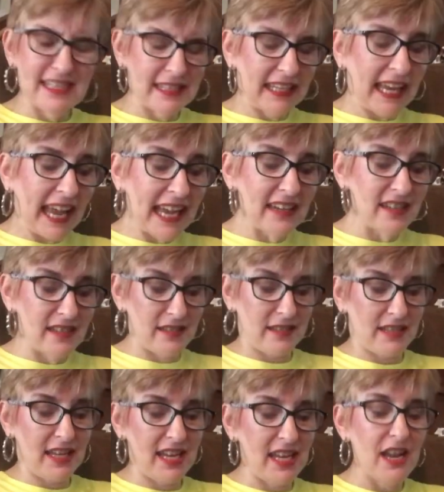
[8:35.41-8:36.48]

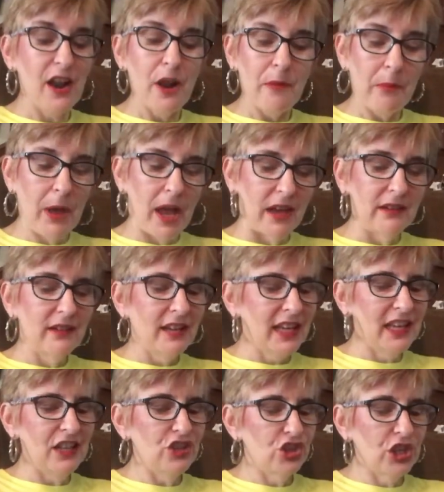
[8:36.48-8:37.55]
candidacy, but
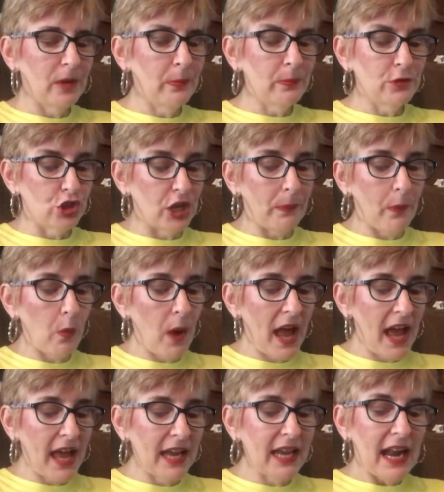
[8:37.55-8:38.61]
he chip chip
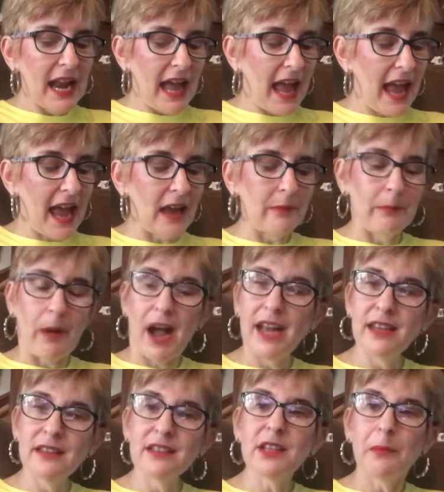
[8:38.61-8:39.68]
away at
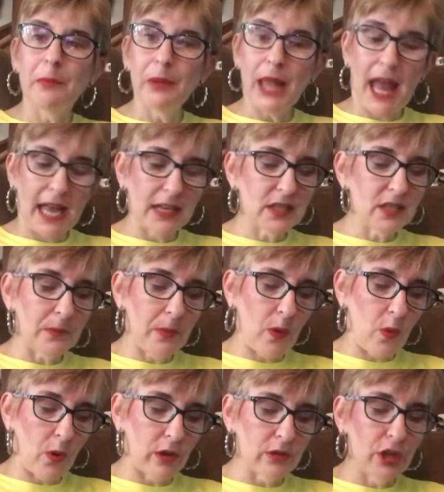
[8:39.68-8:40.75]
Biden's black
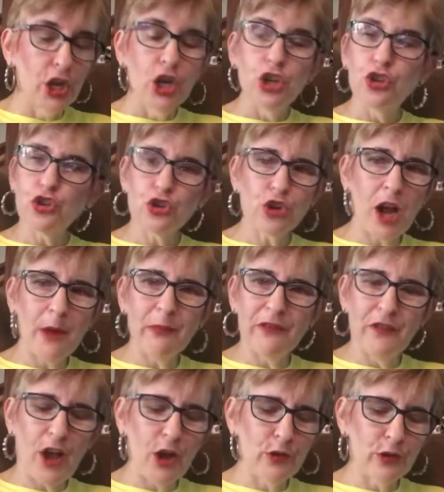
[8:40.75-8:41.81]
support. Trump
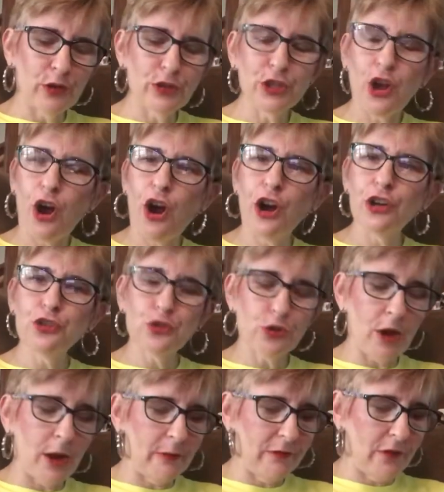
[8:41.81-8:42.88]
voters are
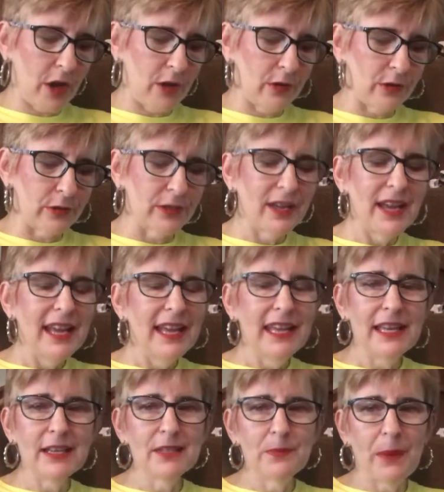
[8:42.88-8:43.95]
Trump voters.
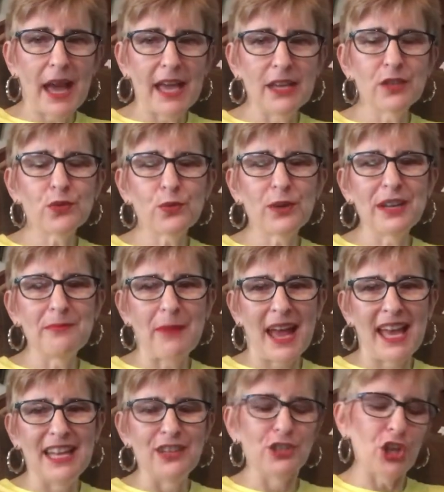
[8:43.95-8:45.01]
His base
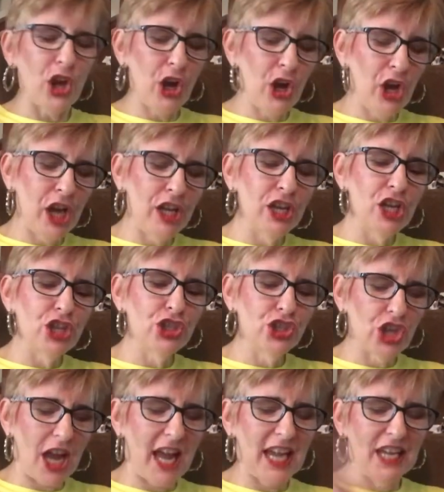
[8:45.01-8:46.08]
remains
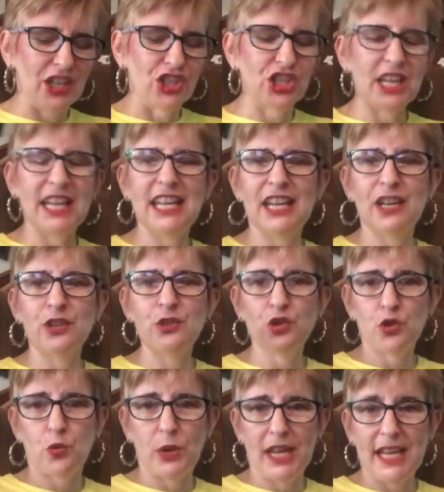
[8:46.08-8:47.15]
unchanged. End
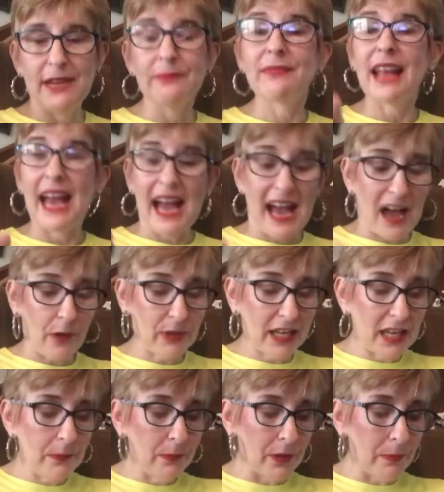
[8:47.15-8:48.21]
tweet. I'll
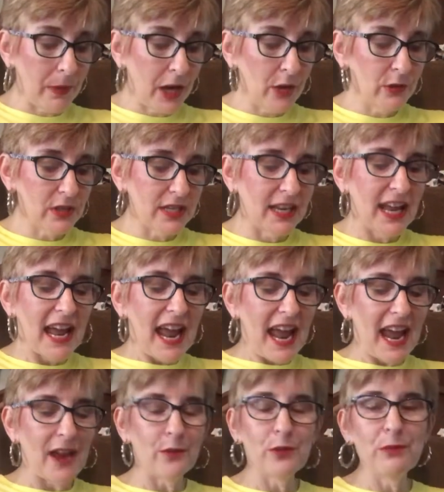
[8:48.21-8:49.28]
keep you posted.
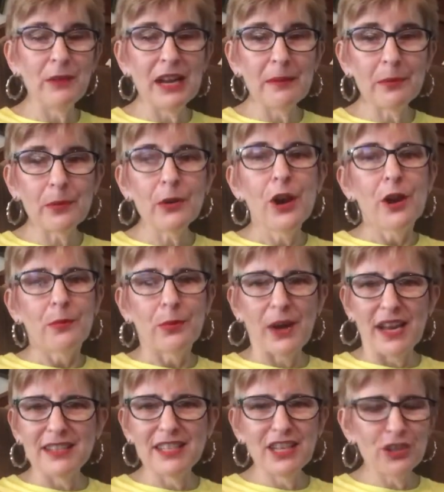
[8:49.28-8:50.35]
And remember,
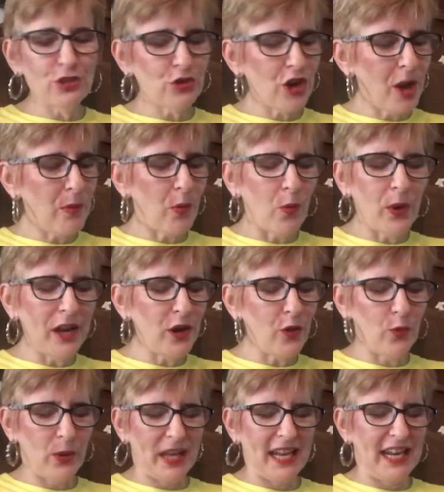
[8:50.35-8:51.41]
President Trump will
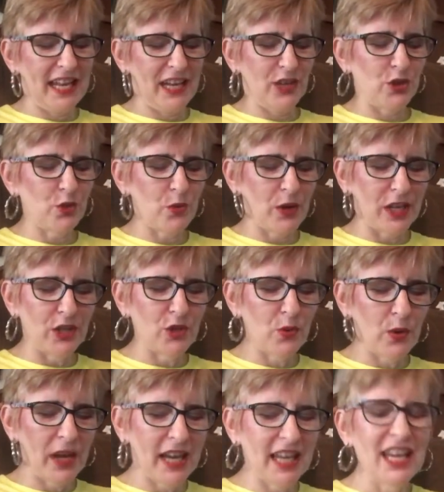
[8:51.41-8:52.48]
win in
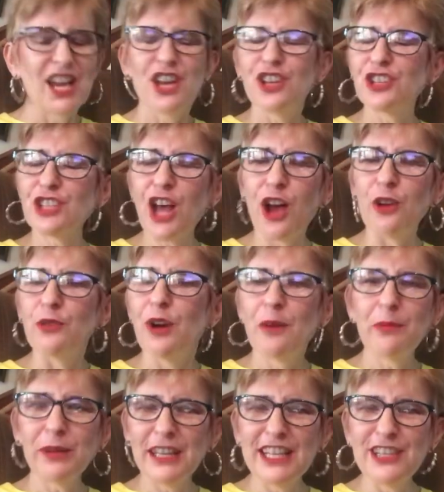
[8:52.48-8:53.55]
2020, so
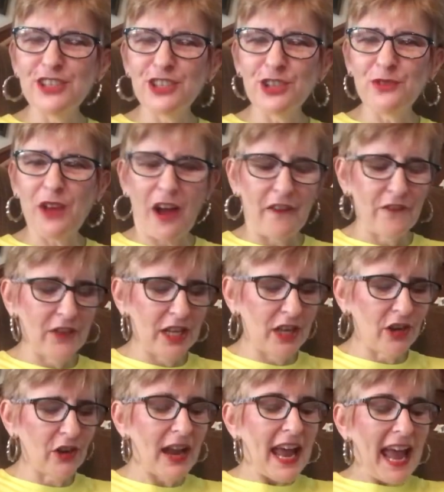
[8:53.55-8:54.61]
please do not
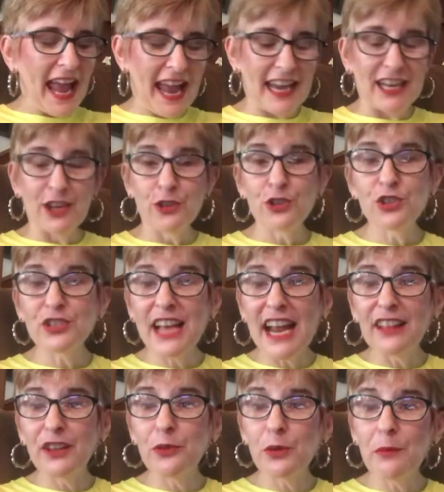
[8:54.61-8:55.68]
fear. And here's your
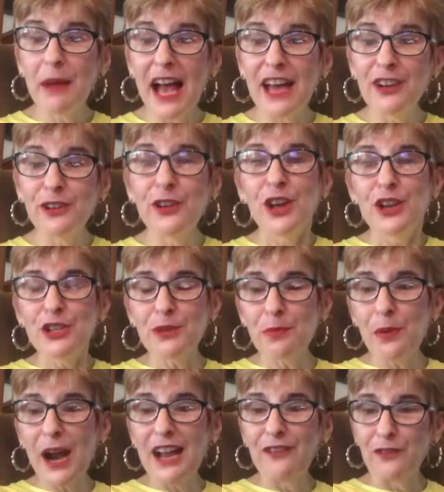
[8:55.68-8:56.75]
daily reminder to
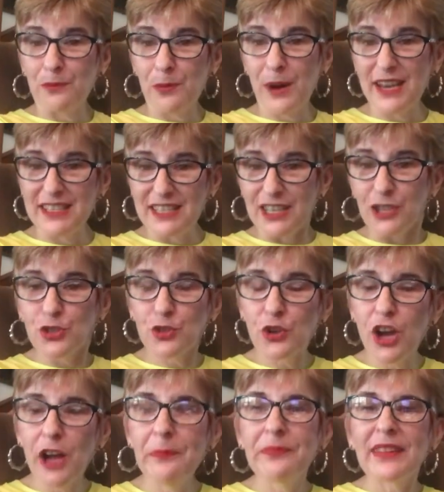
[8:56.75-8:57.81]
pray for President Trump